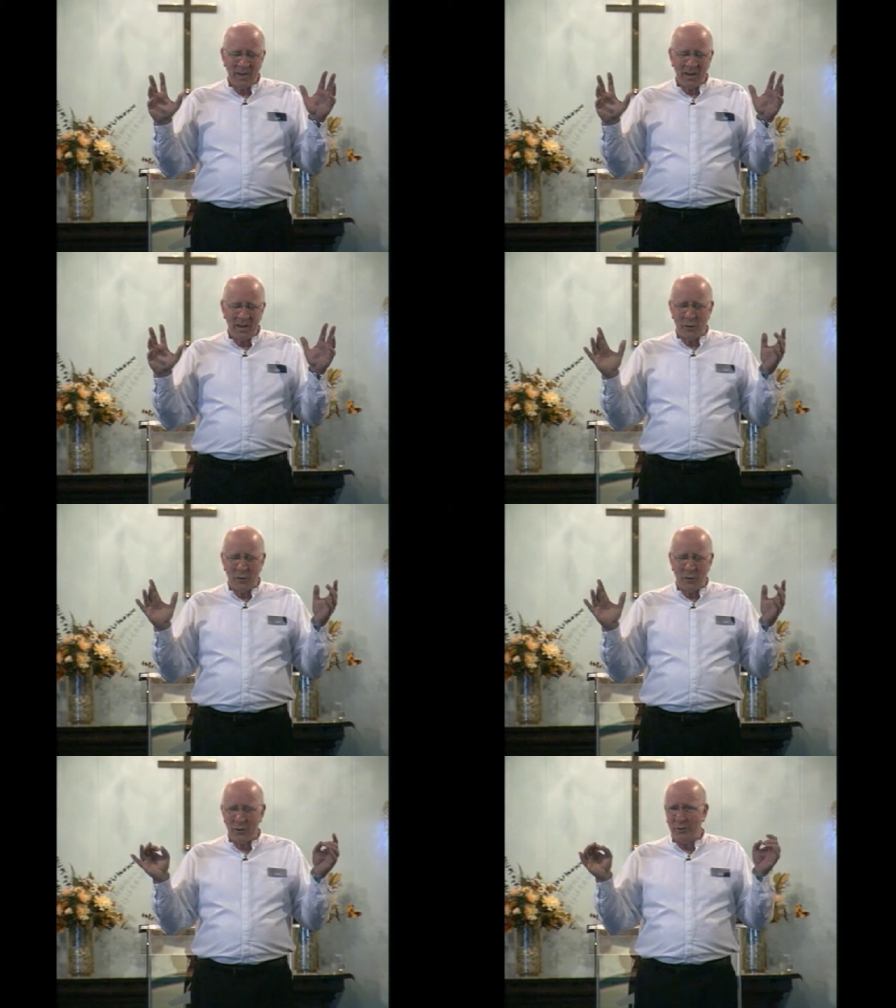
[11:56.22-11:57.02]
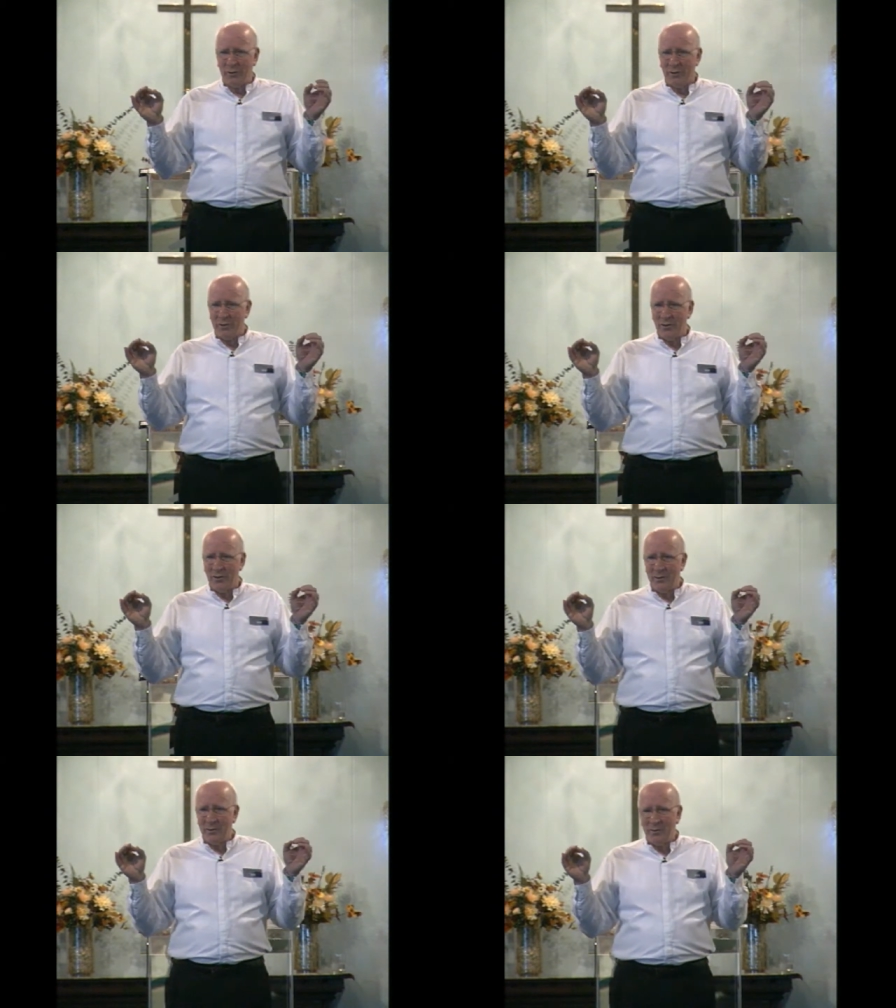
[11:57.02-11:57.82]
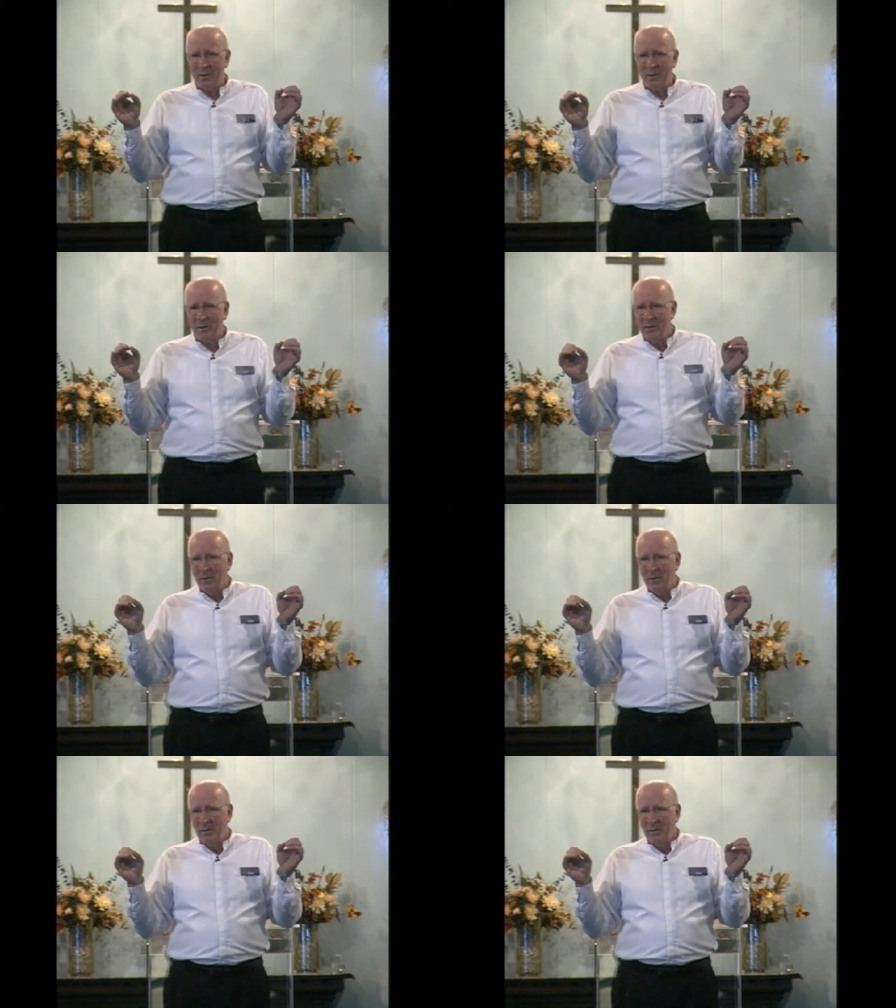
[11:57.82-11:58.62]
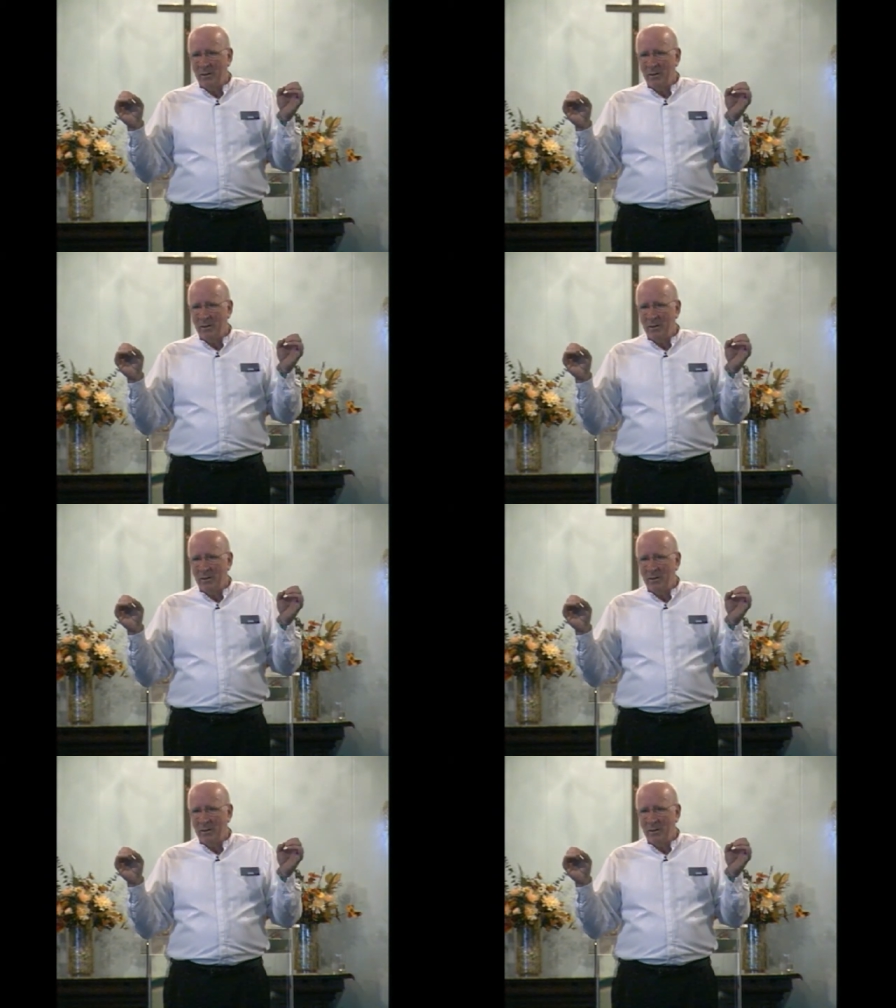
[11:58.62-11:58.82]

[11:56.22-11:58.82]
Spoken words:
Here in the stillness, in the